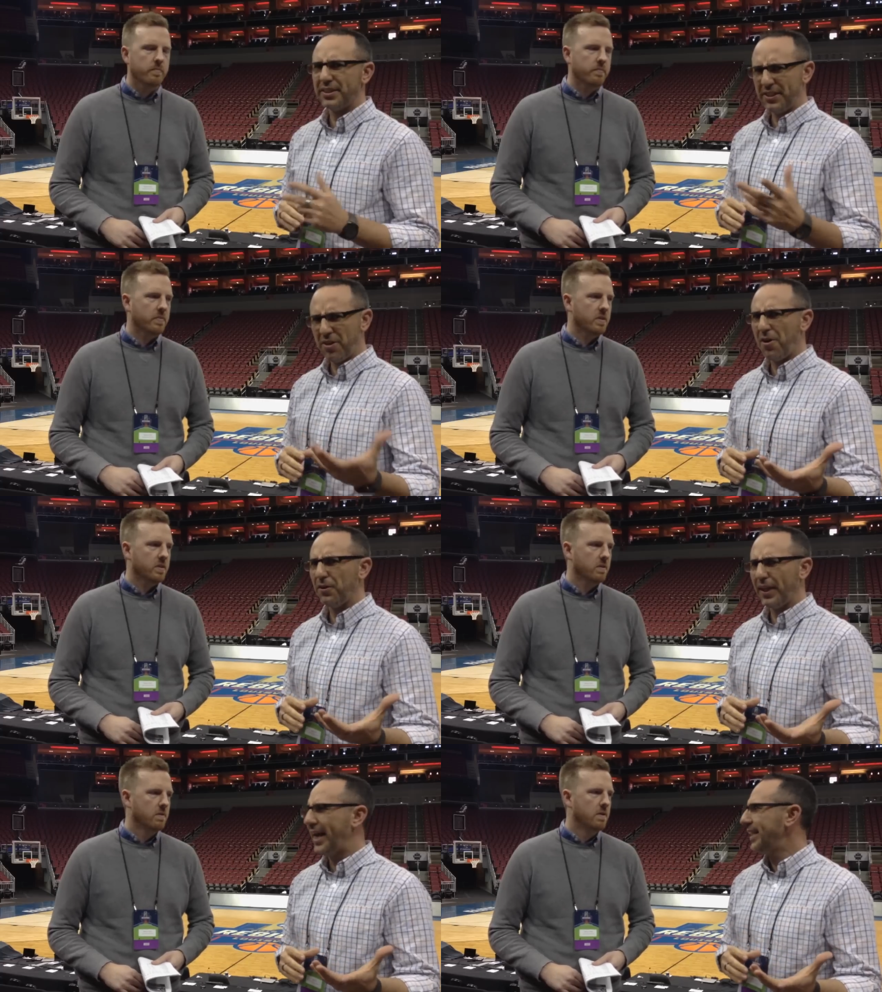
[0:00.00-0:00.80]
Speaker 1: to Seton
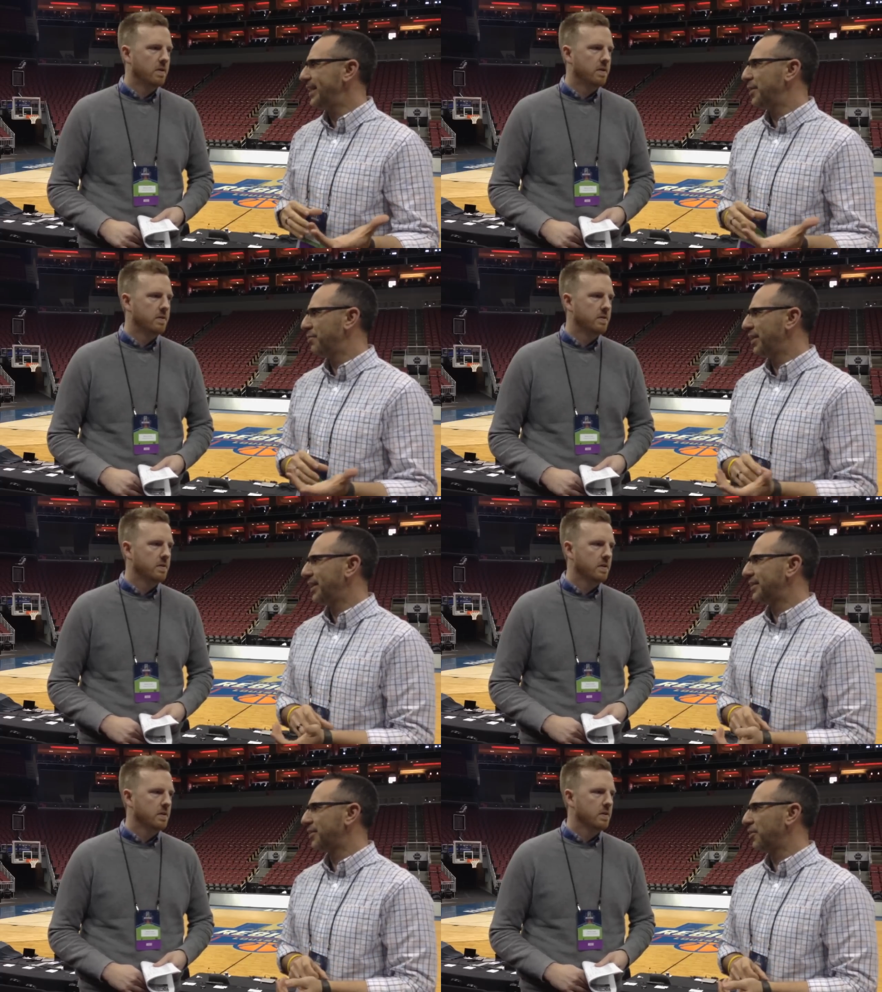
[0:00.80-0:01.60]
Hall late in the Big
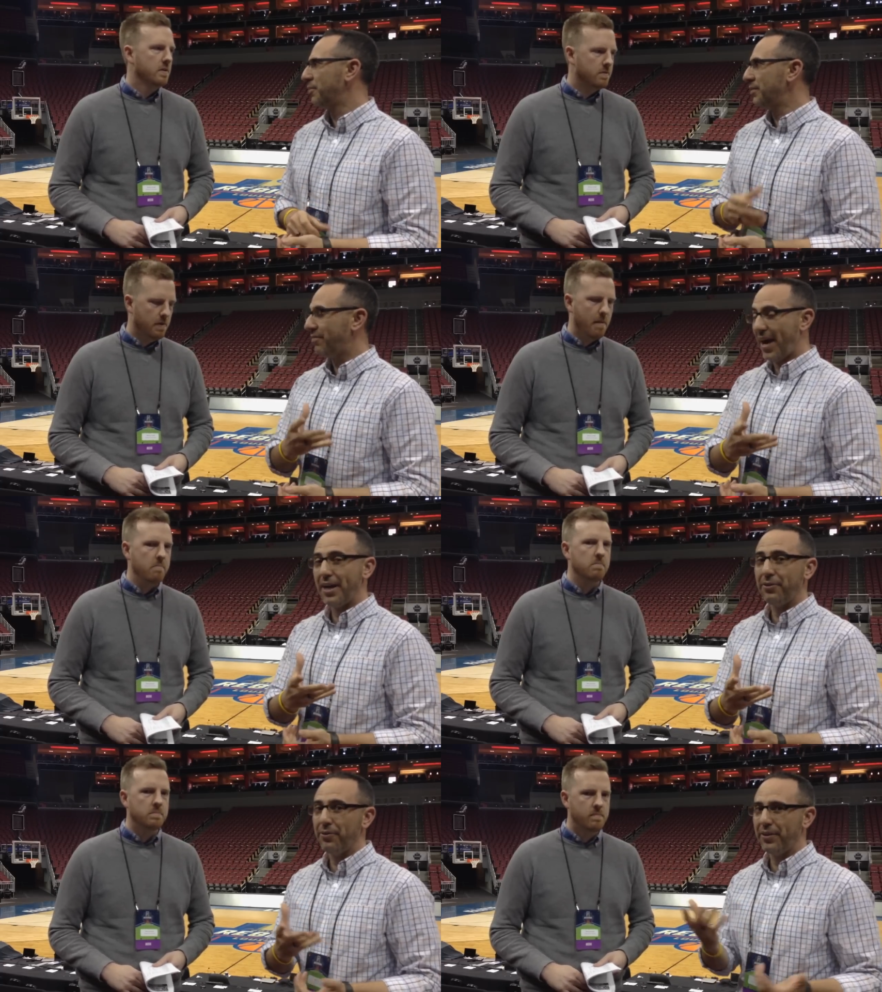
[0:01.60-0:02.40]
East tournament right.
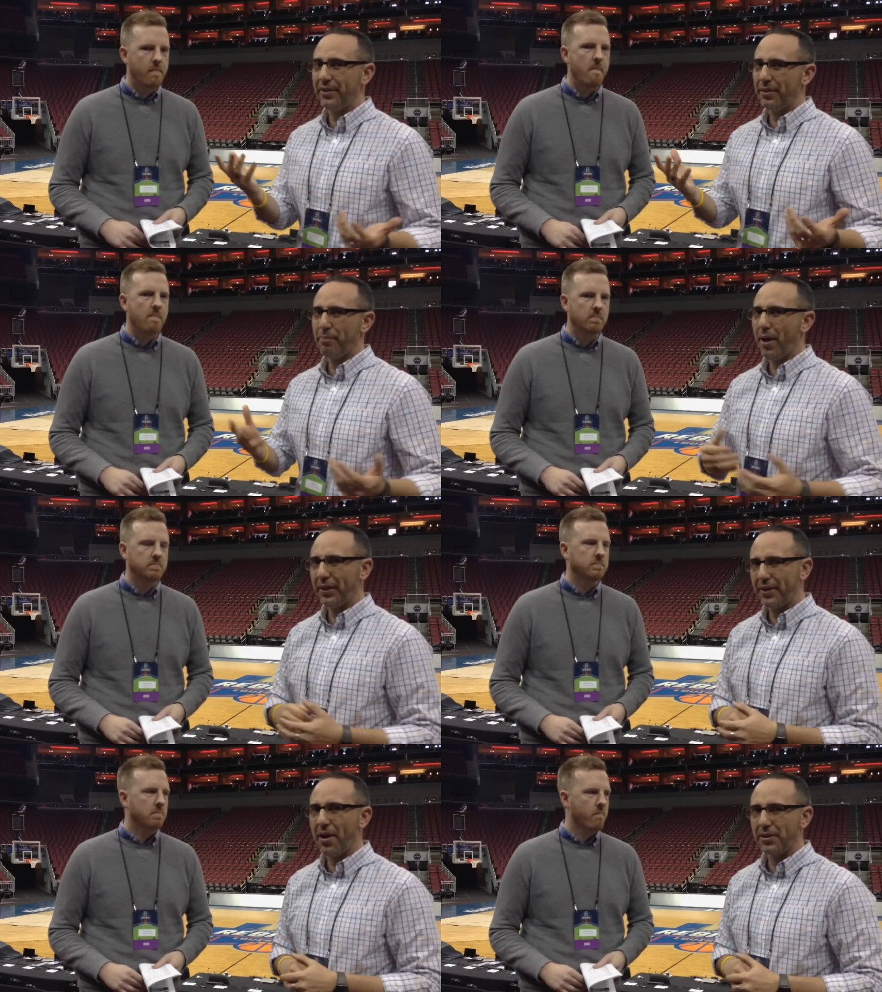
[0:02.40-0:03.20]
final that, that
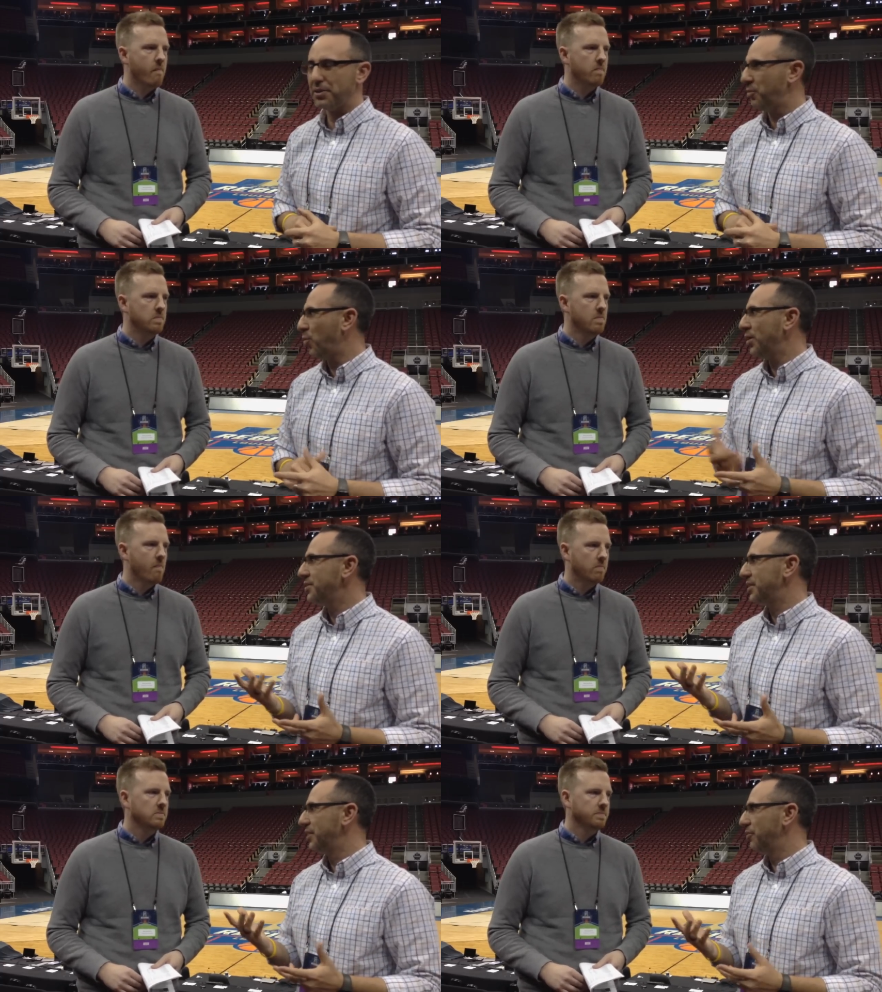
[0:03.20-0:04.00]
probably cost them a
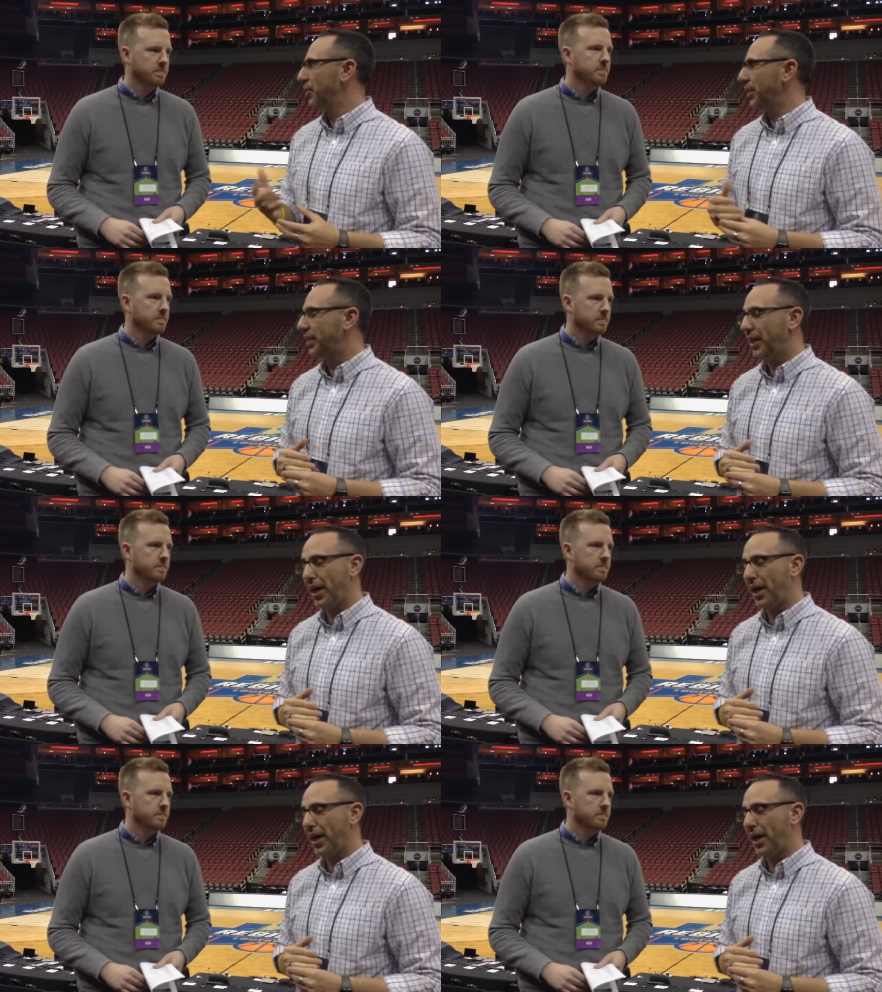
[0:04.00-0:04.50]
one seed, really.